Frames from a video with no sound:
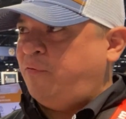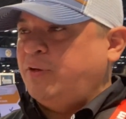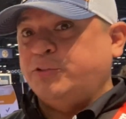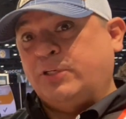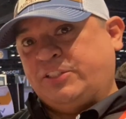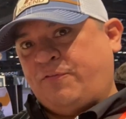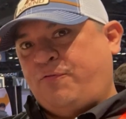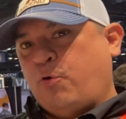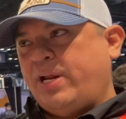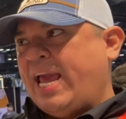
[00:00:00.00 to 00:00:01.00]
filter, it's a
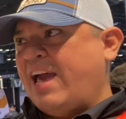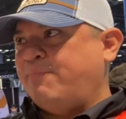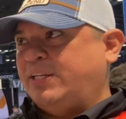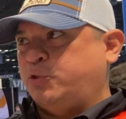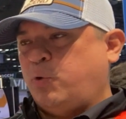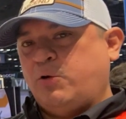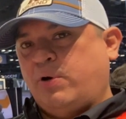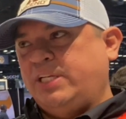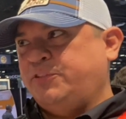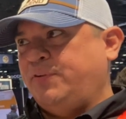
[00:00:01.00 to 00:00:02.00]
four and a half by 21 inch